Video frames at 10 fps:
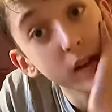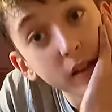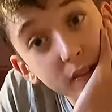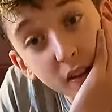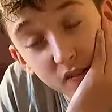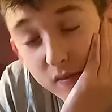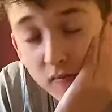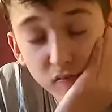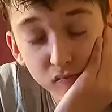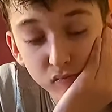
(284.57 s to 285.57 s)
doesn't
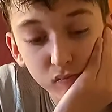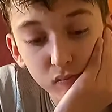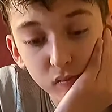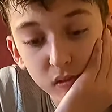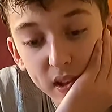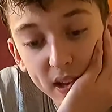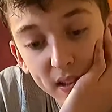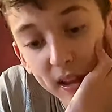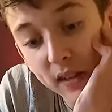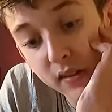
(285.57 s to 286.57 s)
that
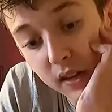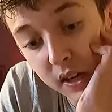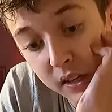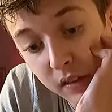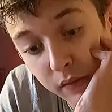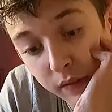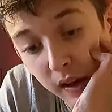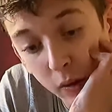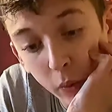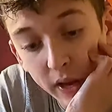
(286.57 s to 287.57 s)
that kind of fell
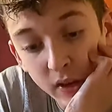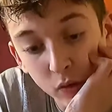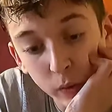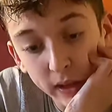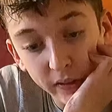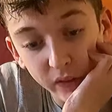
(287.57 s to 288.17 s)
away as well.